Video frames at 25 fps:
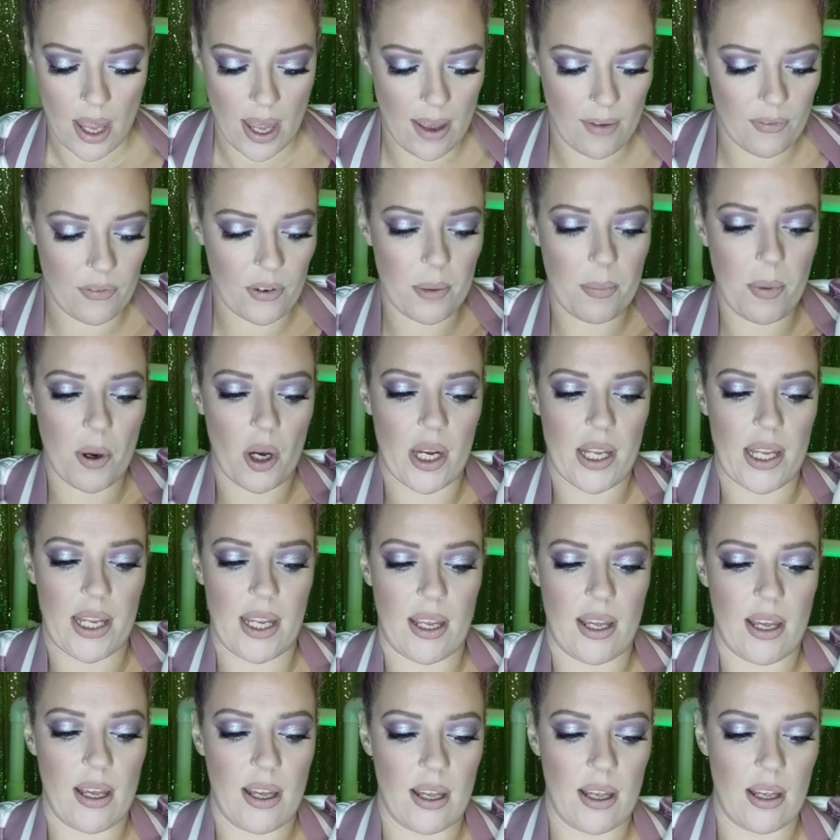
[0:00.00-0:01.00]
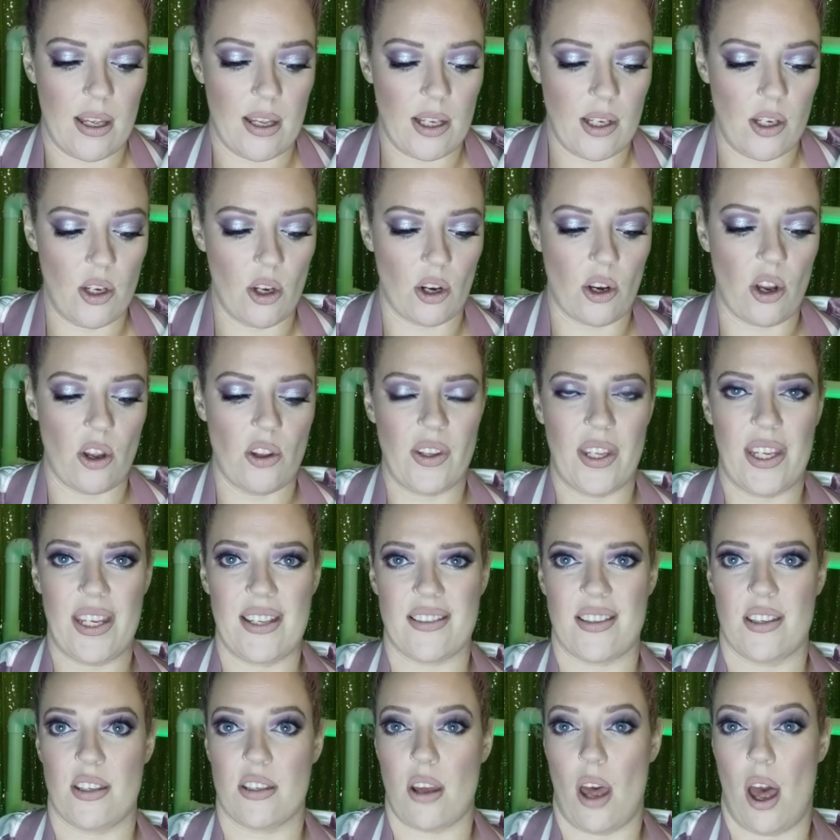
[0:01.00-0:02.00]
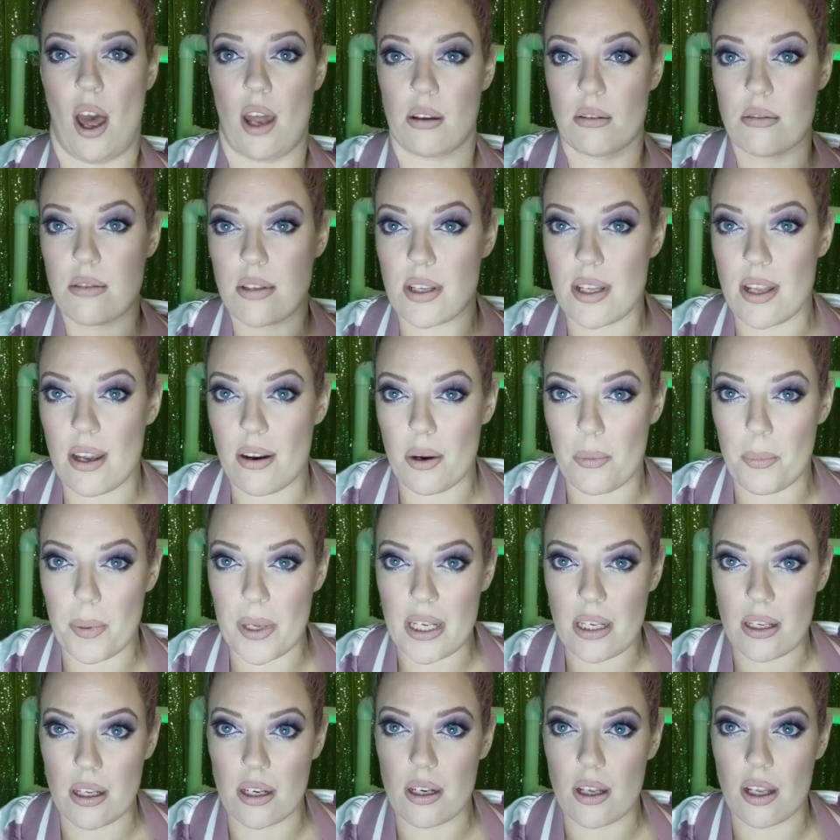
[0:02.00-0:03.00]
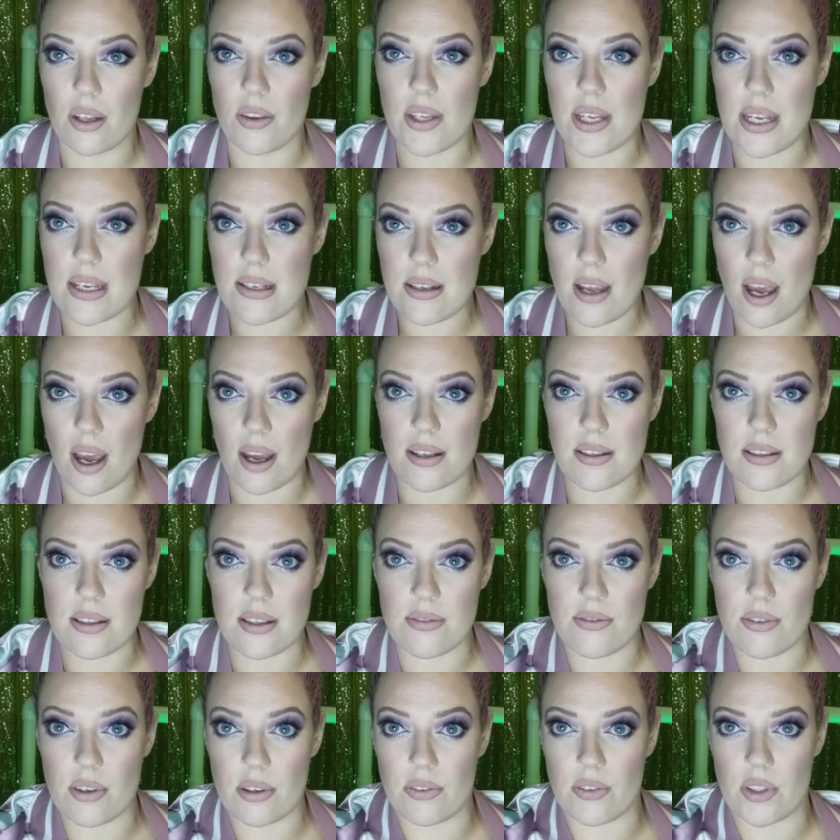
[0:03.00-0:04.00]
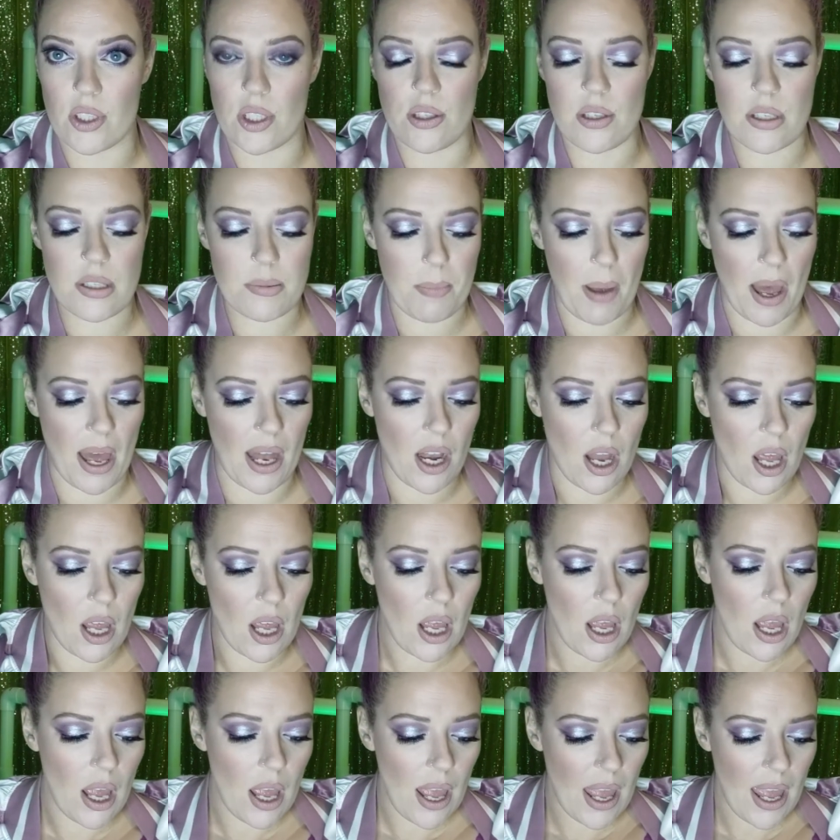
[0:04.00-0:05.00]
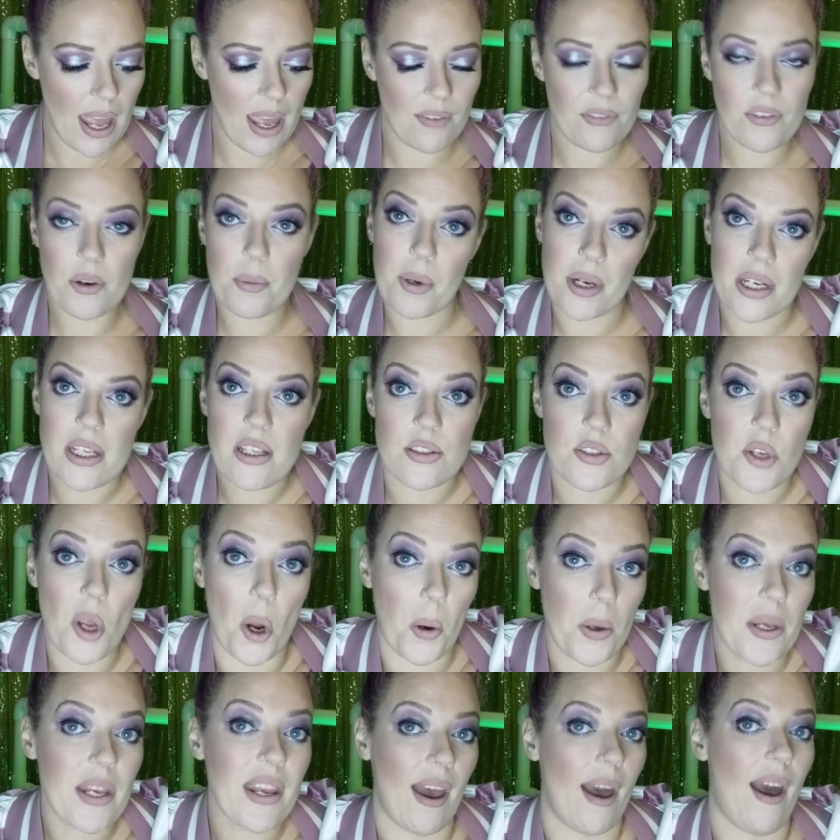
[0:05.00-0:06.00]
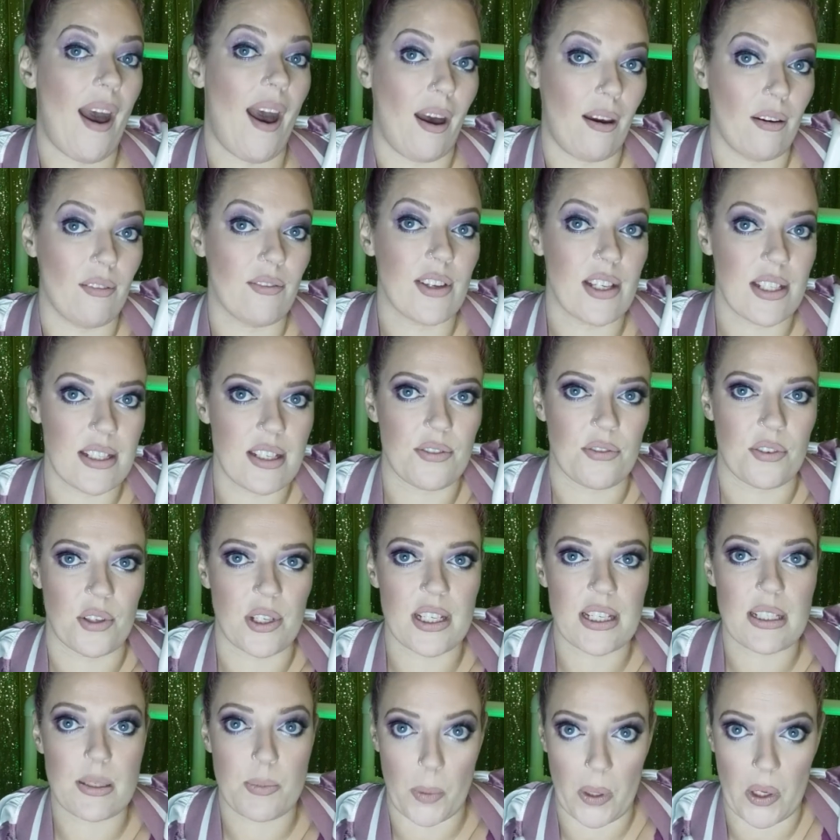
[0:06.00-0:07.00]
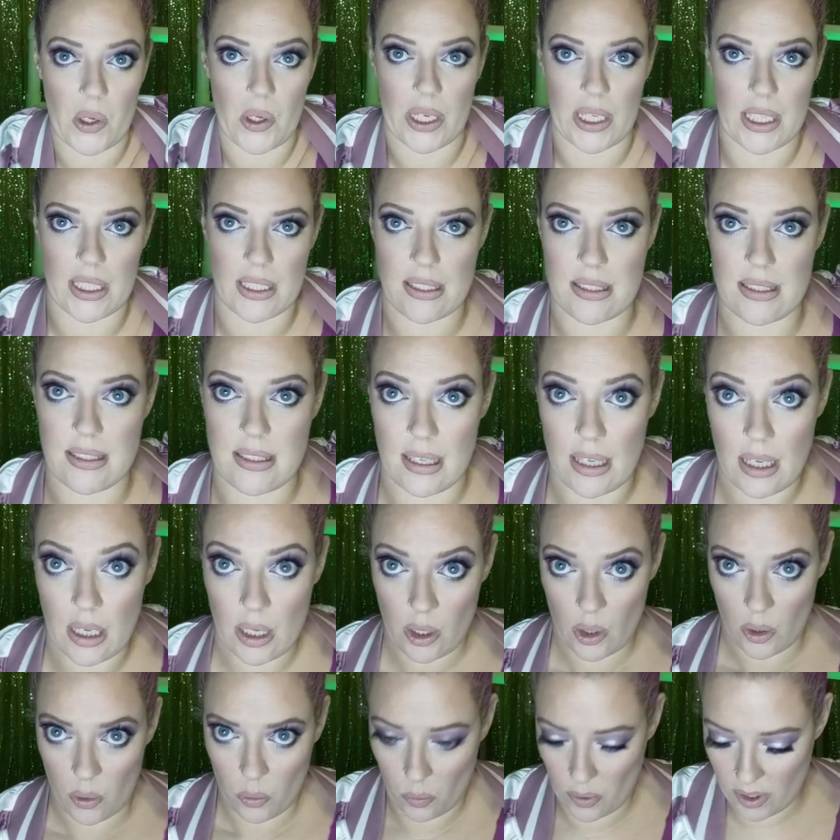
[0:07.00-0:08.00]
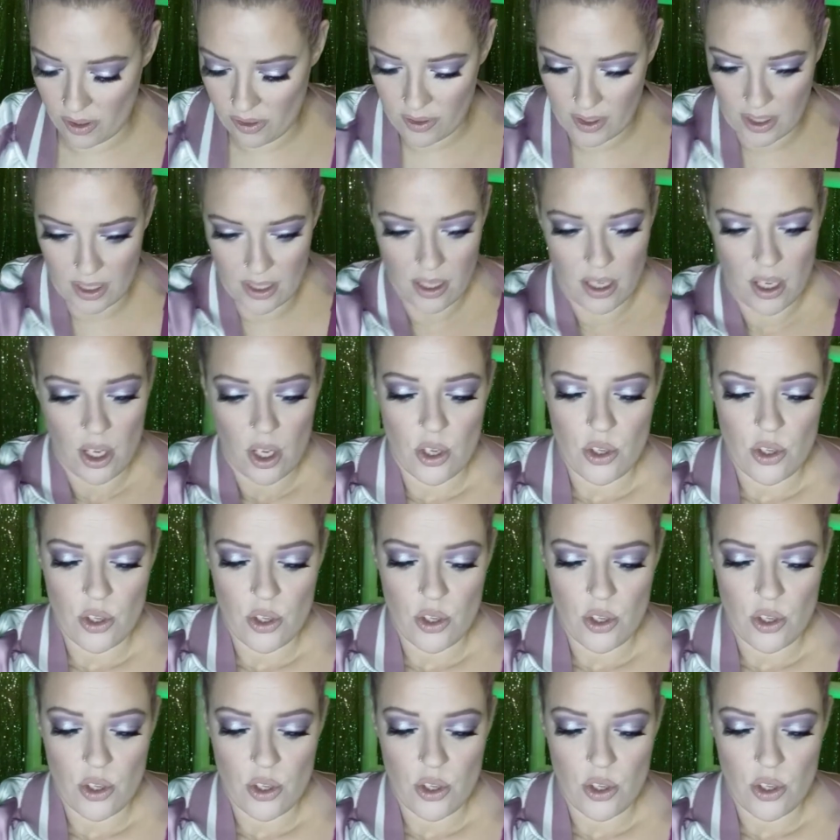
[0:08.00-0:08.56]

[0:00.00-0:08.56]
Everybody not only is entitled to their opinion on these kinds of reviews, but everybody is going to have a different experience with it.